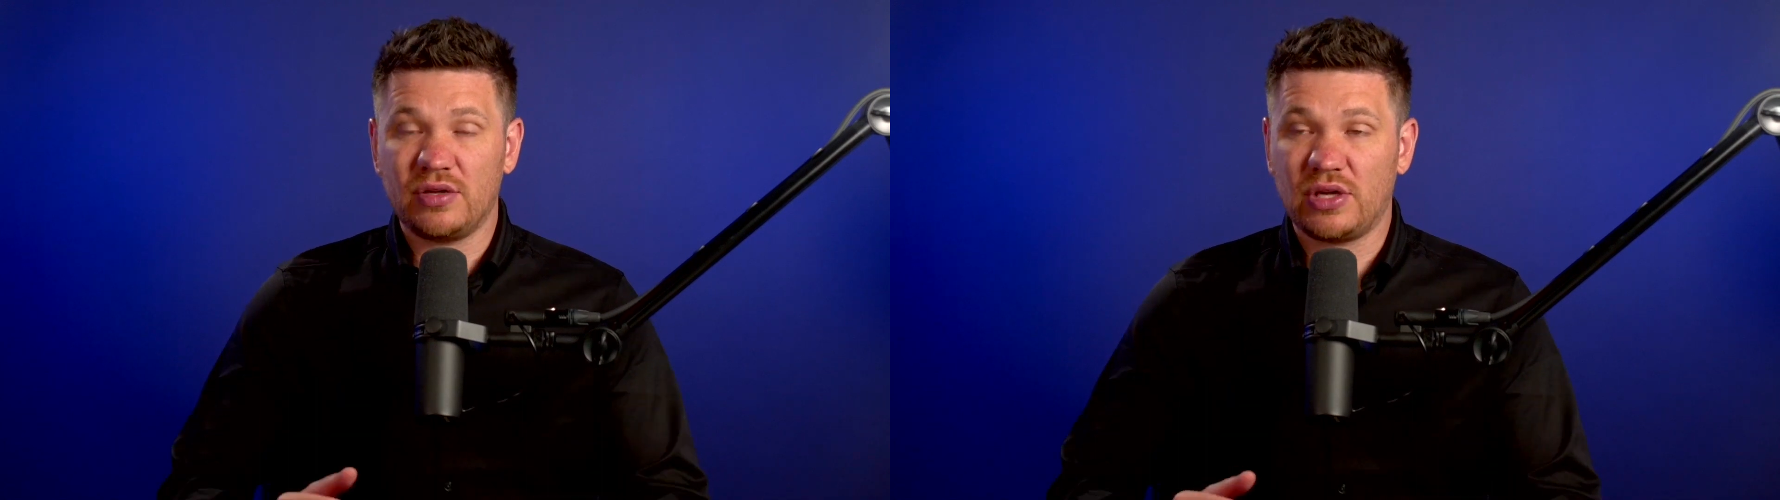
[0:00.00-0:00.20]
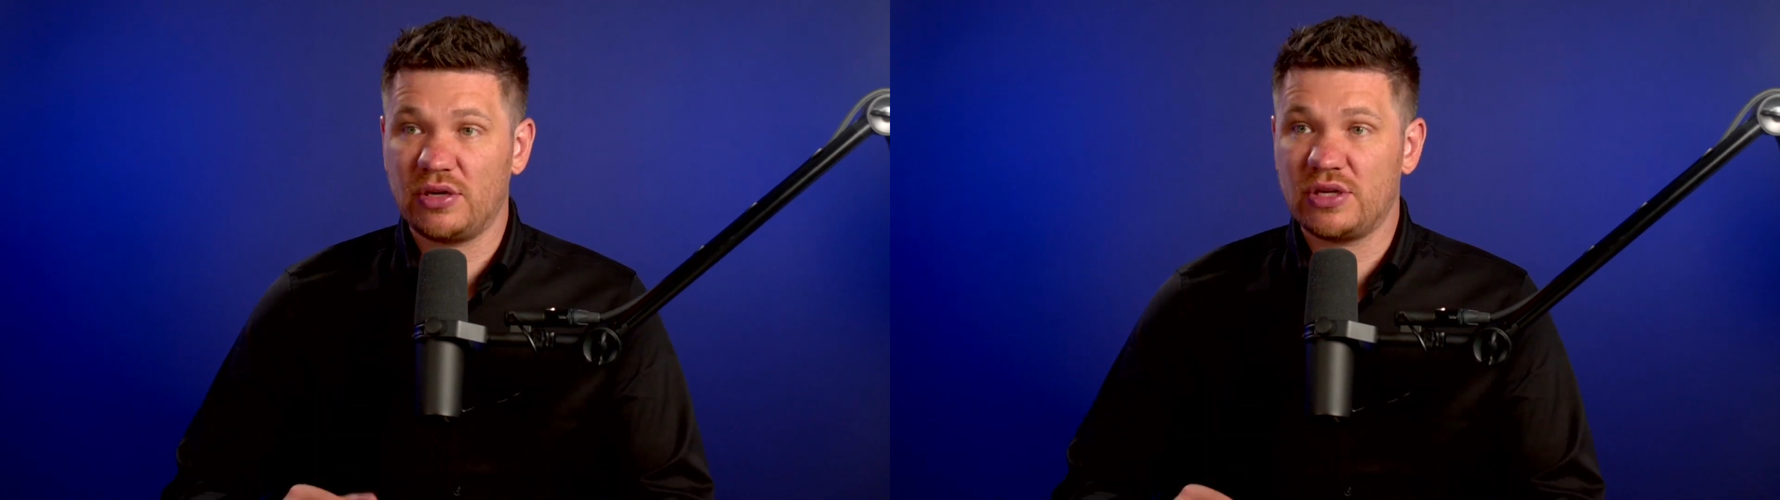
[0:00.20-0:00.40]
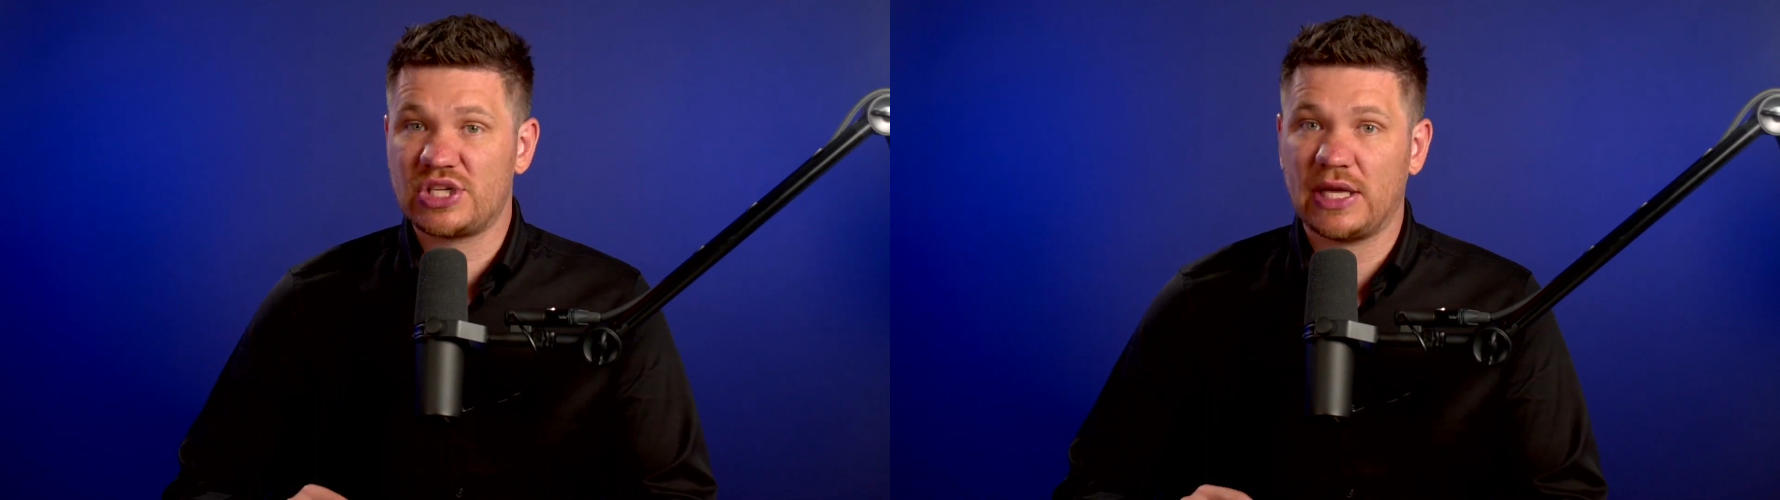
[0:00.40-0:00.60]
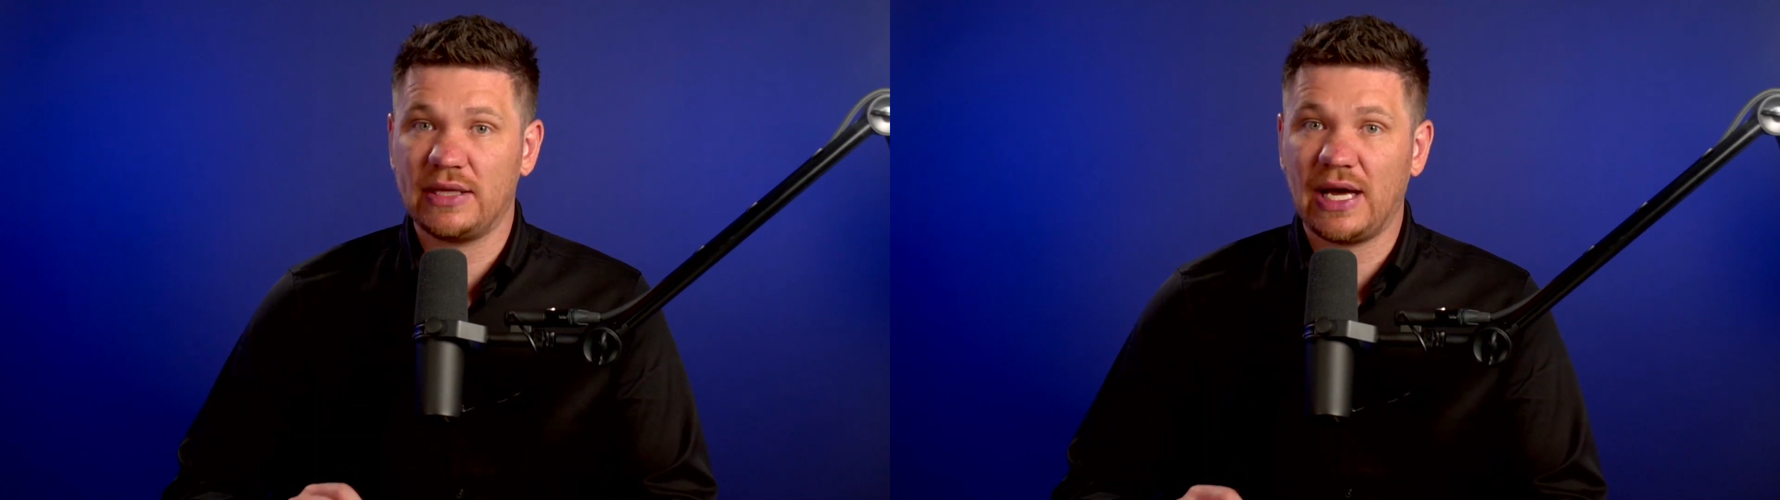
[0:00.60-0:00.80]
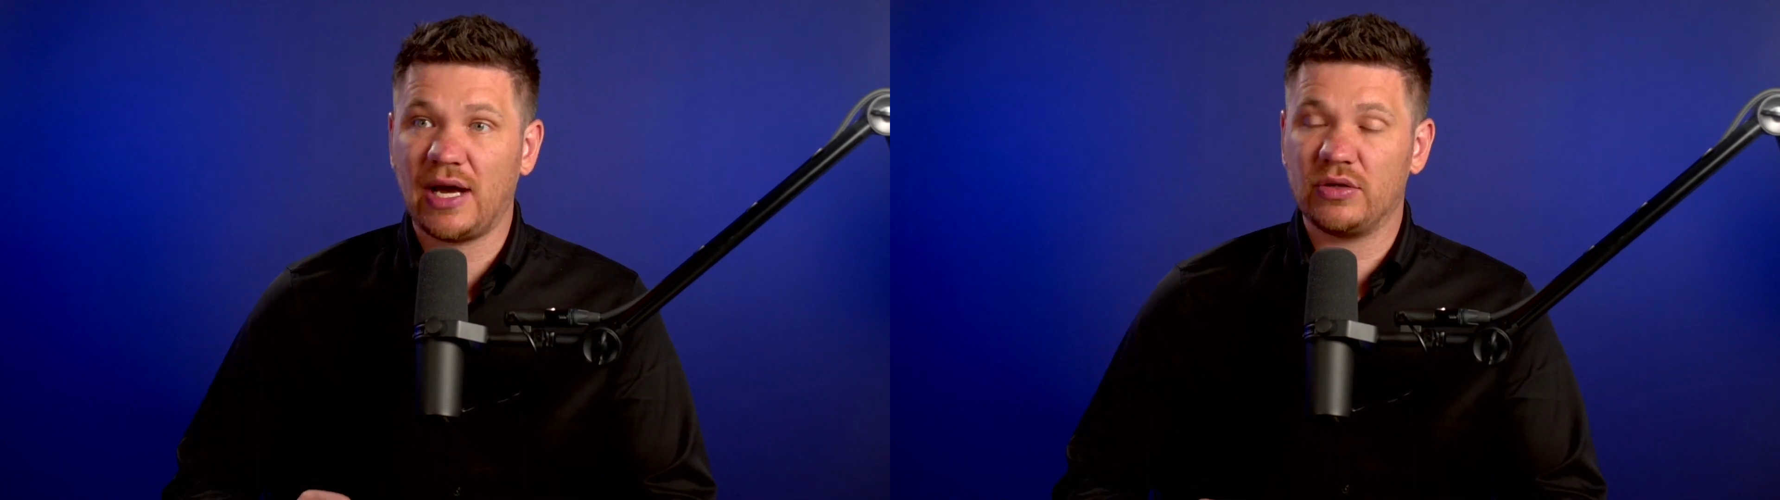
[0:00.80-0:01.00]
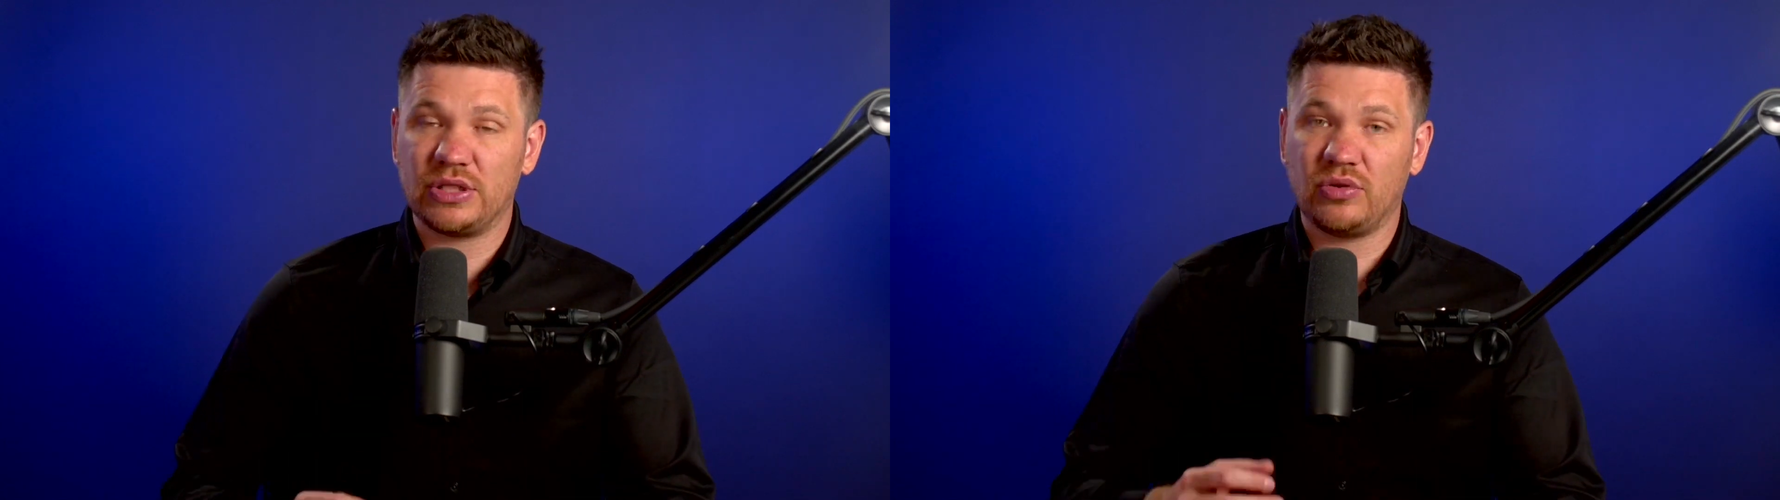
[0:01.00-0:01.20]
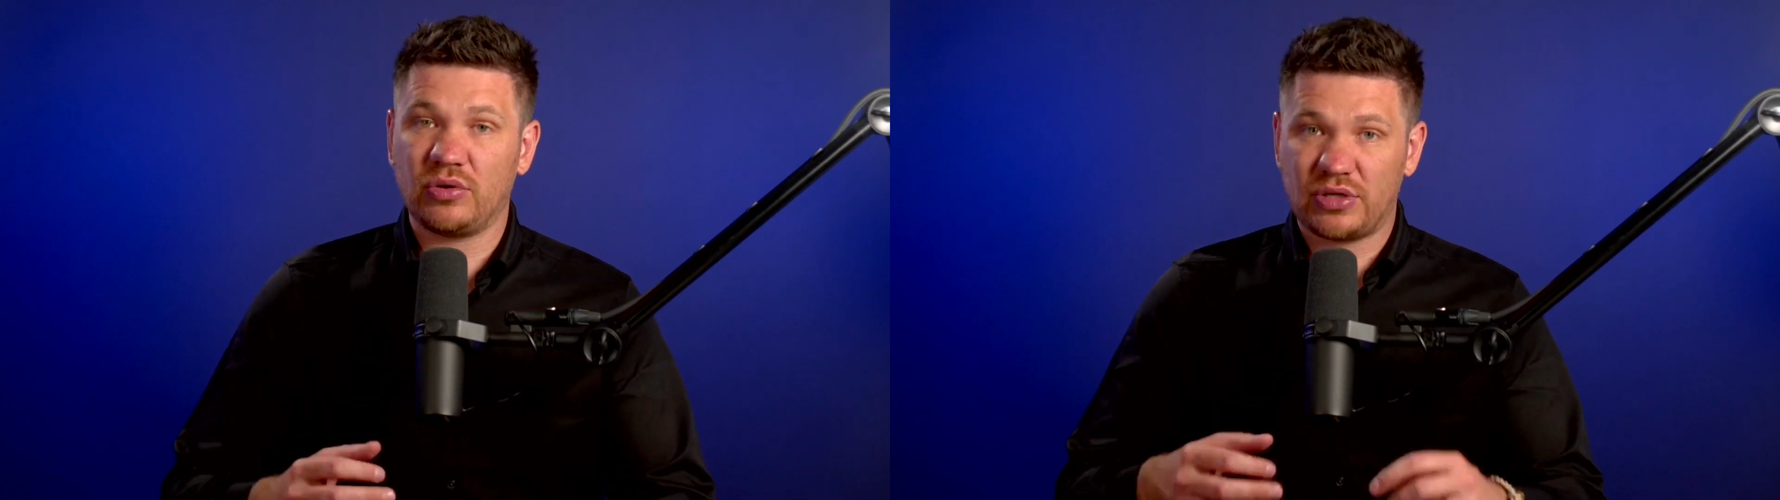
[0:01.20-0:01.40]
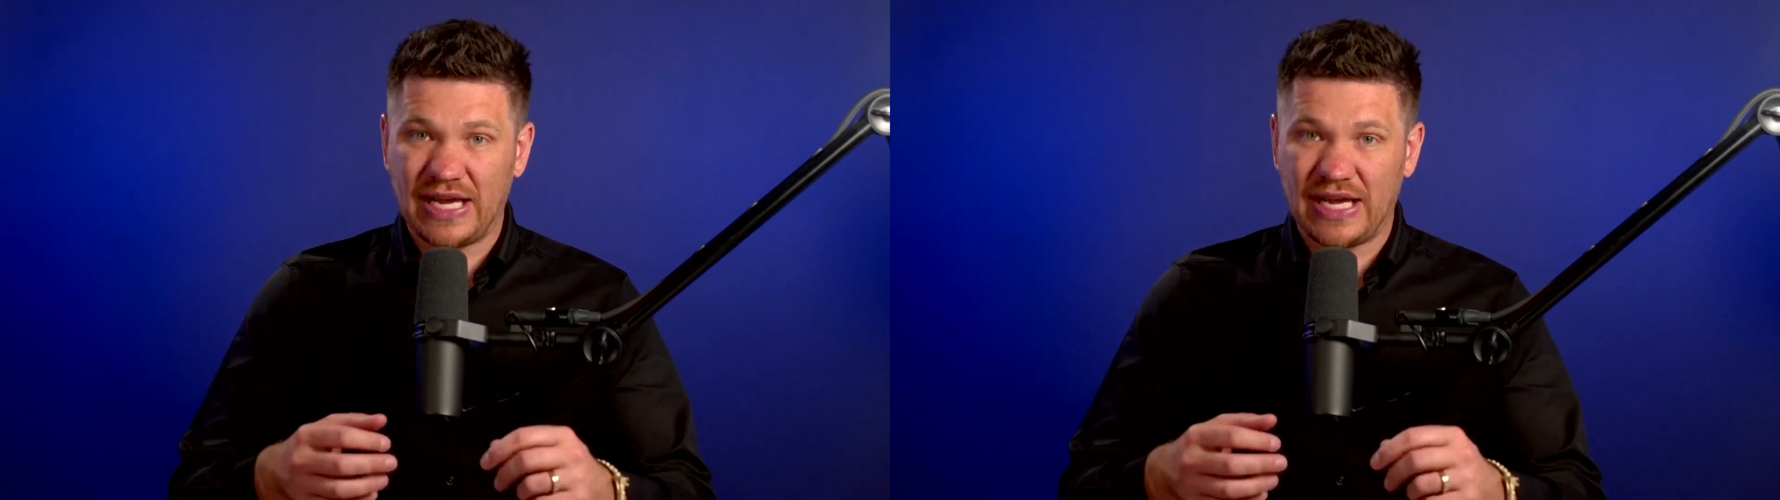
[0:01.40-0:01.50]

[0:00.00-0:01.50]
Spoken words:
to hear each other out in order to